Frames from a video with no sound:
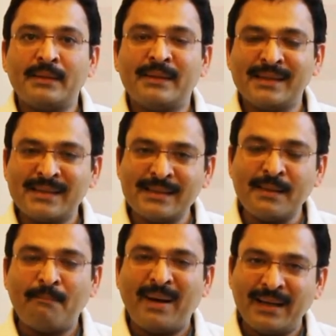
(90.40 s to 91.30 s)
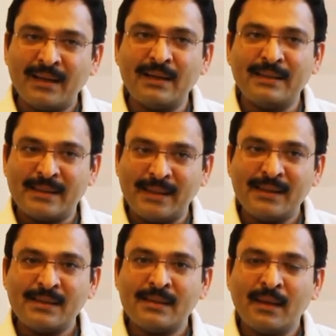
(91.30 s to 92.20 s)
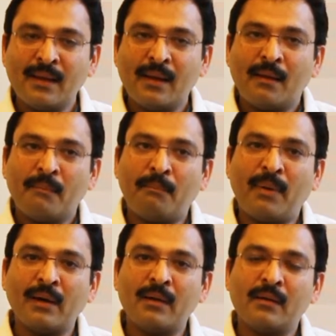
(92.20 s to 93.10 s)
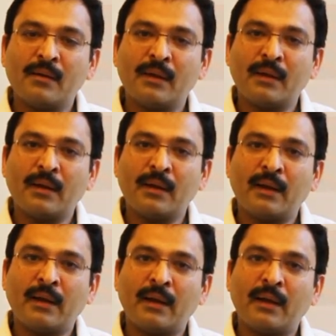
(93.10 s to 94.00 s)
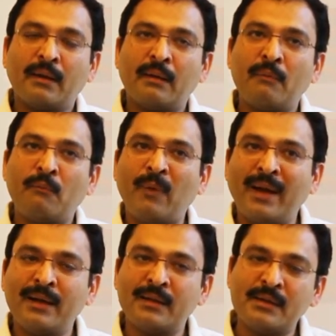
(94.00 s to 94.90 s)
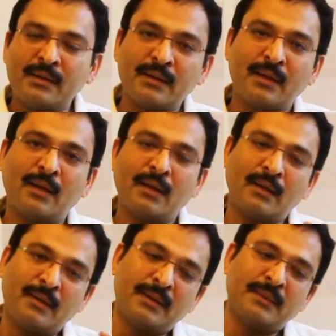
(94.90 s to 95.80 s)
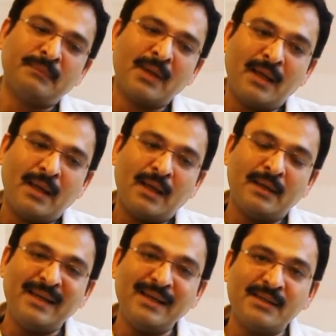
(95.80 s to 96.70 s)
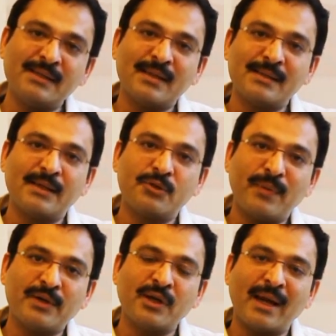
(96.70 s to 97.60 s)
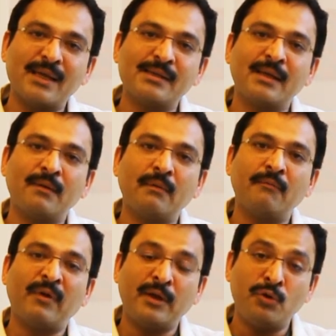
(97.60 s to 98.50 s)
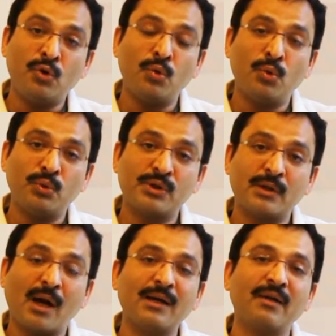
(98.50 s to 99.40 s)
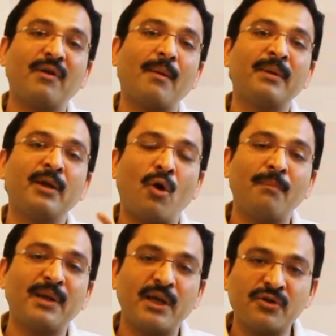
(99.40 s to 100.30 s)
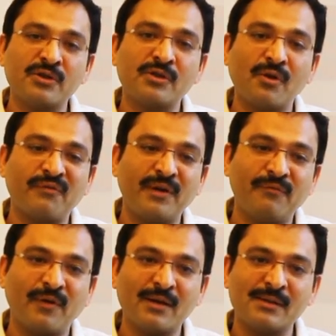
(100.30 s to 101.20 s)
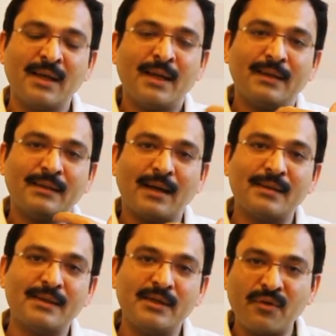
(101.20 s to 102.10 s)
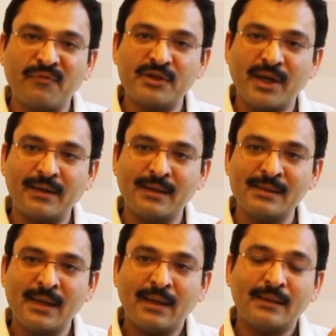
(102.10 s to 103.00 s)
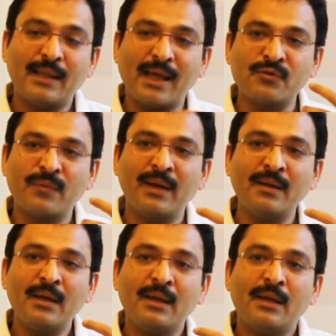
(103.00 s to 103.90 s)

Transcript: This is a medical disease, but when it reaches a situation, as in when you start developing complications of reflux, that is esophagitis, that's when